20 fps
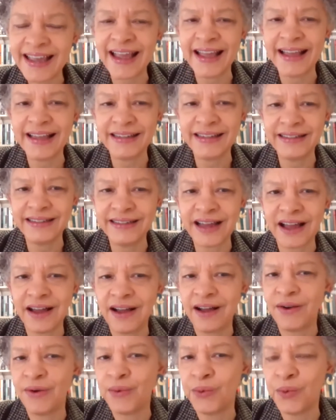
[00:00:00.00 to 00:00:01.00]
And,
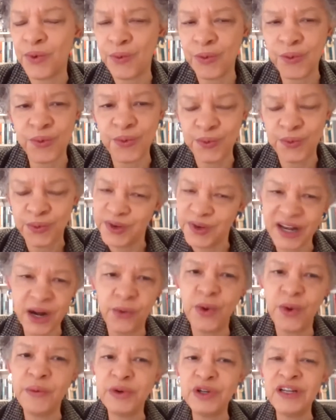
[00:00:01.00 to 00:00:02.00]

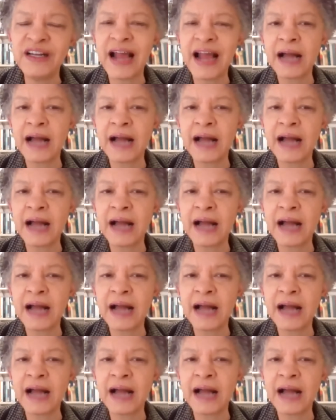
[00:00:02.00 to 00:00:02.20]
what would an